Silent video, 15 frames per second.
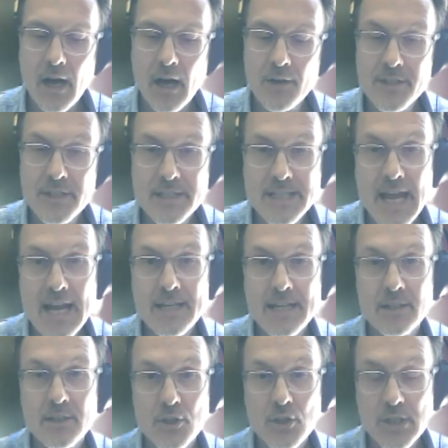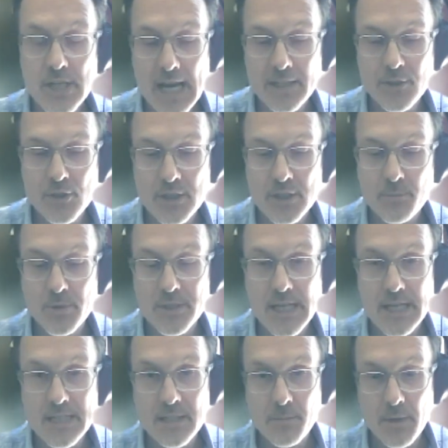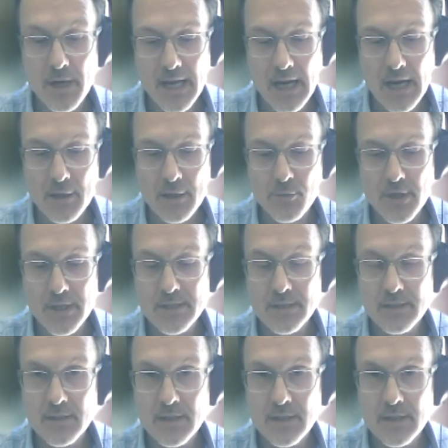understanding the challenges presented by hybrid.